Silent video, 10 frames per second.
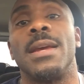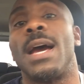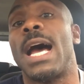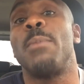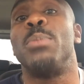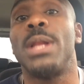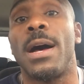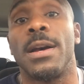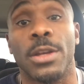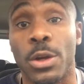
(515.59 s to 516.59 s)
I
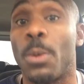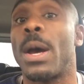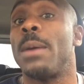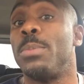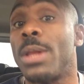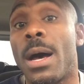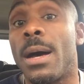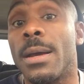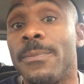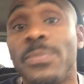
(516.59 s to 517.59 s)
blog. You know why I
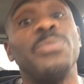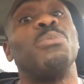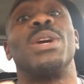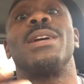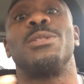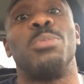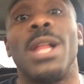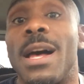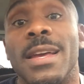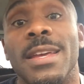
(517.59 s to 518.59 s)
blog? Because
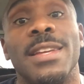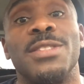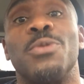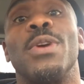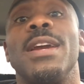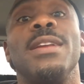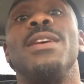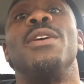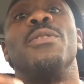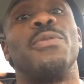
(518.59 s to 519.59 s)
blogging is great
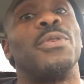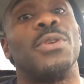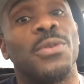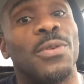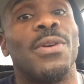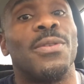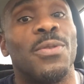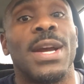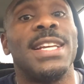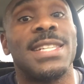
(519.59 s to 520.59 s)
for
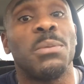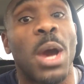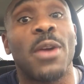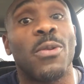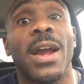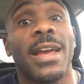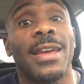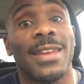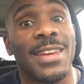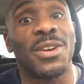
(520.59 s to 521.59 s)
raising my
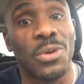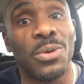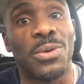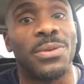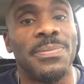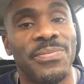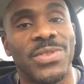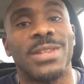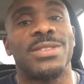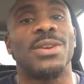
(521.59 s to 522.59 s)
ranking in Google.
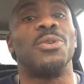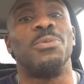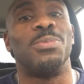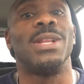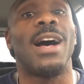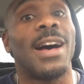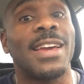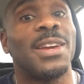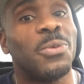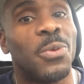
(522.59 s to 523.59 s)
So
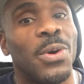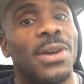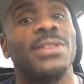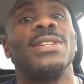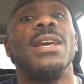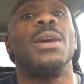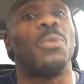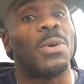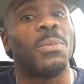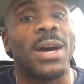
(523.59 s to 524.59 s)
blogging works
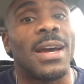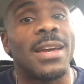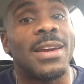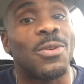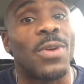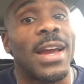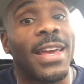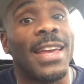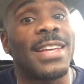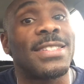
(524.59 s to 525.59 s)
when my
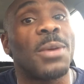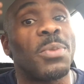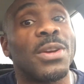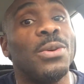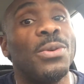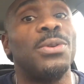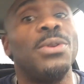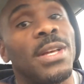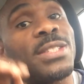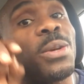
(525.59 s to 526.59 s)
ranking is up in Google
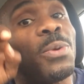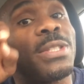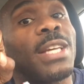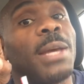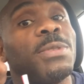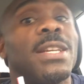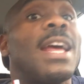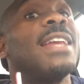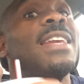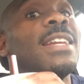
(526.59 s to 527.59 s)
and someone types in,
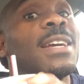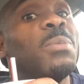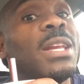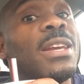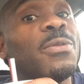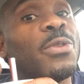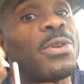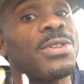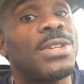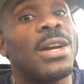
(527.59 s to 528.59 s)
I need a comedian for
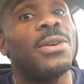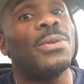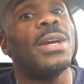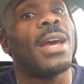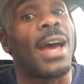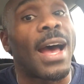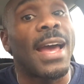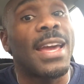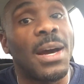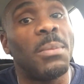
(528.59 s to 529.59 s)
a show.
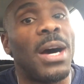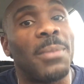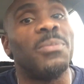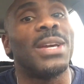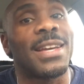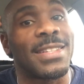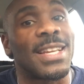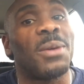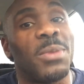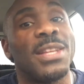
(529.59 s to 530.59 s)
I come up because
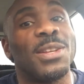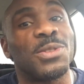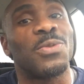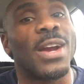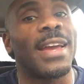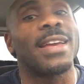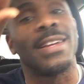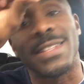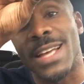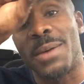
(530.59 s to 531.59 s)
I'm in those
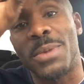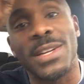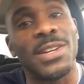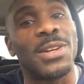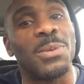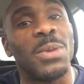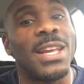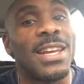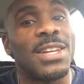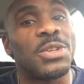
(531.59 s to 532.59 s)
rankings. I'm under
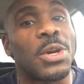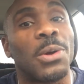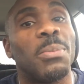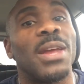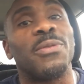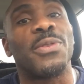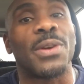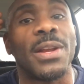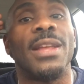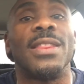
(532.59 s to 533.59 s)
comedian Gerald Benford.
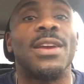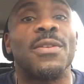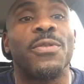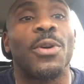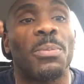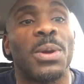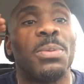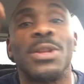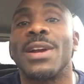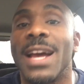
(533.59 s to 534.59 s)
Therefore,
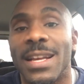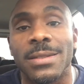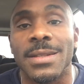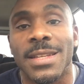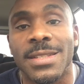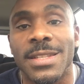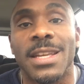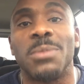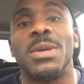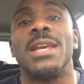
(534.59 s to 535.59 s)
people are constantly
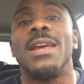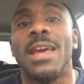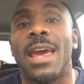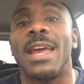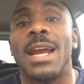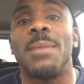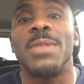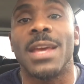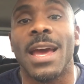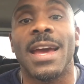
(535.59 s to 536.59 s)
seeing me and I'm
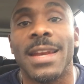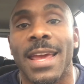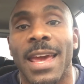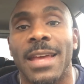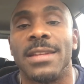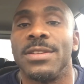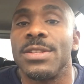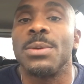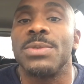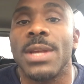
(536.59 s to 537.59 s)
the guy to get. You
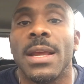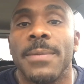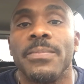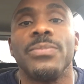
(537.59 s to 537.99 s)
see what I'm saying?